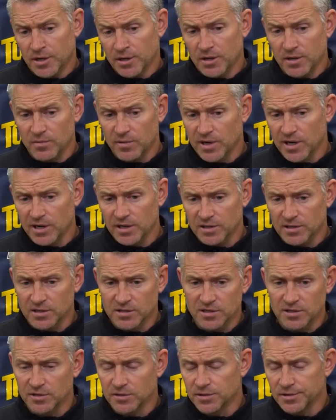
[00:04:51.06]
And we got to
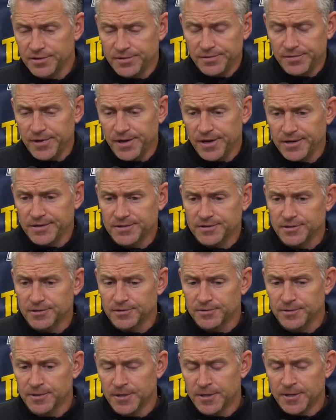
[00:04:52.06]
continue to do that.
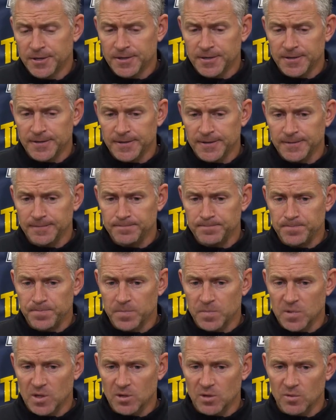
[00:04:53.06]
So, um,
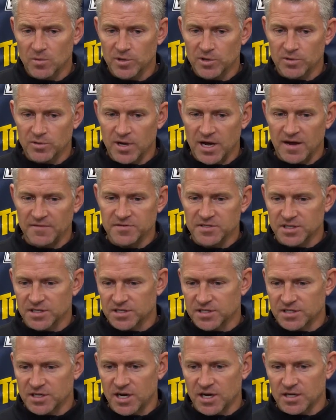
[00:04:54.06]
you know, when you have
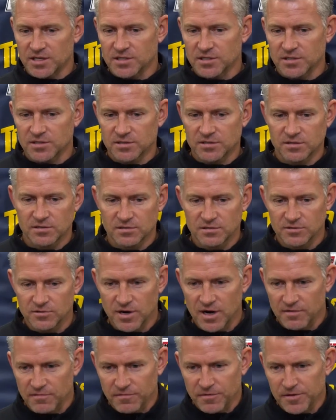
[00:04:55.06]
success, you
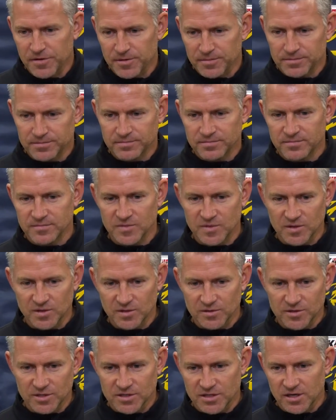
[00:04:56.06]
have rhythm. You
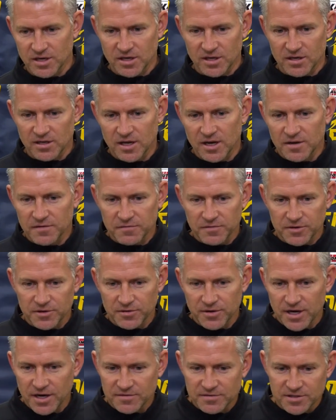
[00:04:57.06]
know, just like in life, when
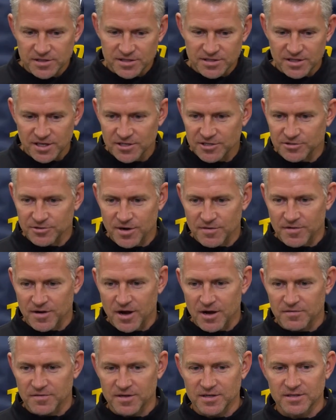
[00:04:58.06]
you have success, you have
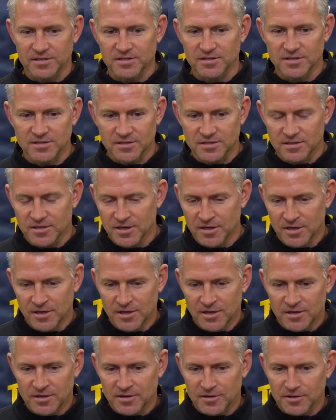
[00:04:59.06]
confidence. And,
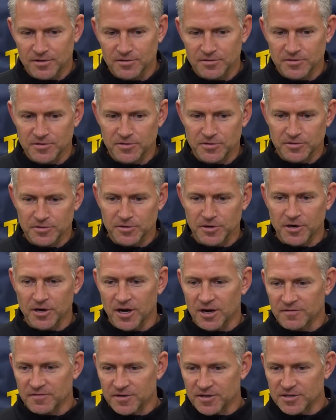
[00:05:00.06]
you know, your, your
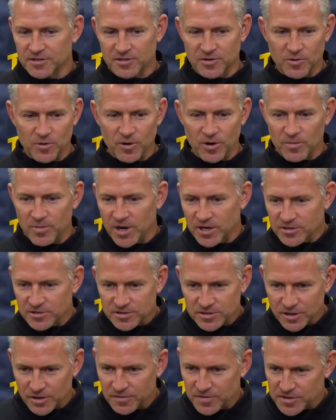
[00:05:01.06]
confidence and aura about
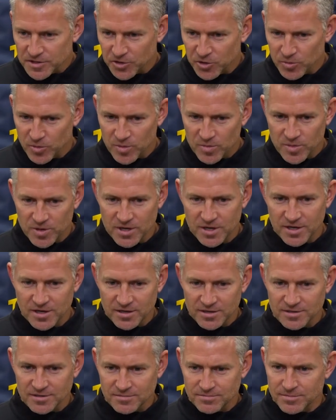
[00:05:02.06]
yourself as a human
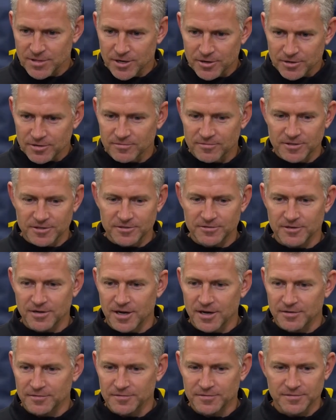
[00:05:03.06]
being is better when you
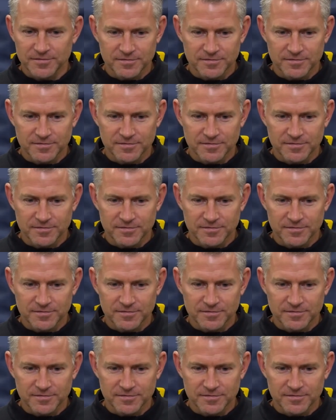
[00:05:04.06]
have